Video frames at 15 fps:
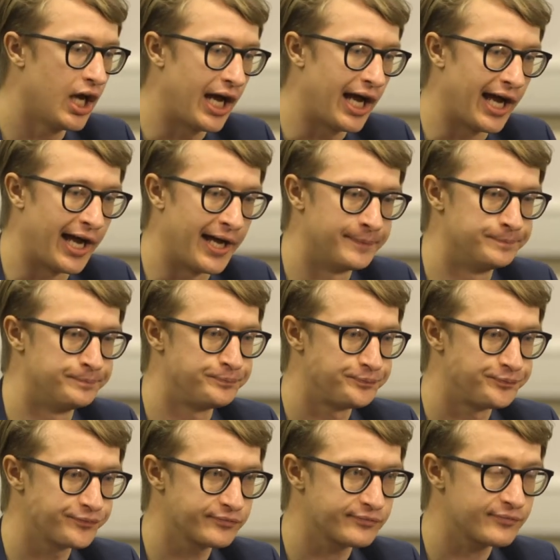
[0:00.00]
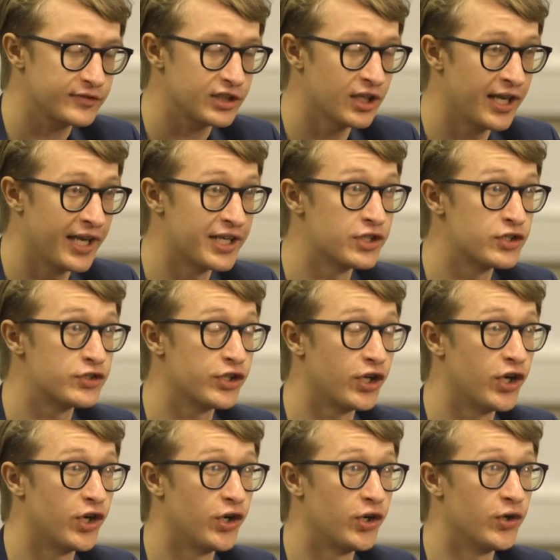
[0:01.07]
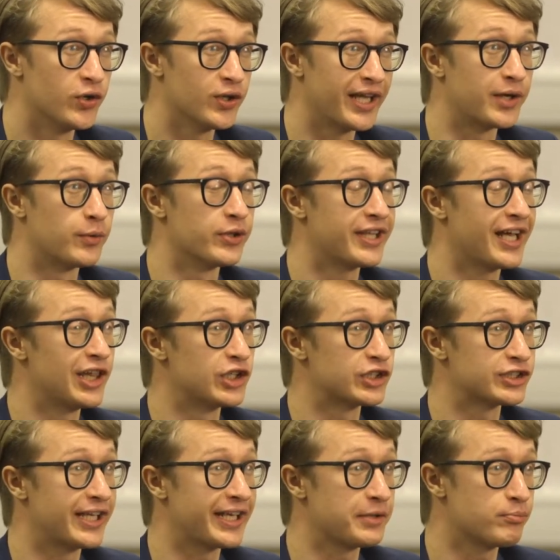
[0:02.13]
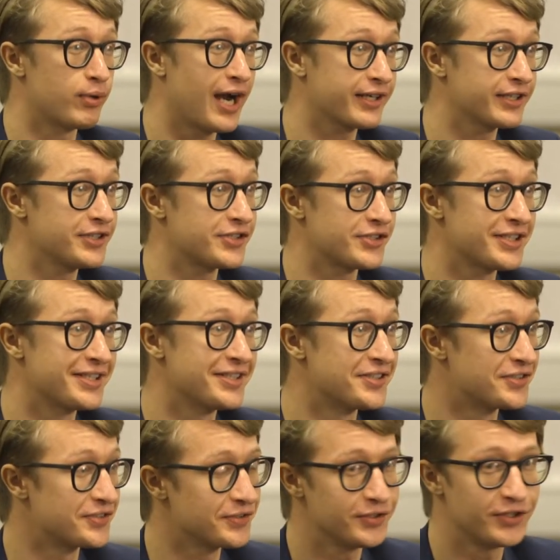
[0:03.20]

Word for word: Um, and so like what that looks like in practice is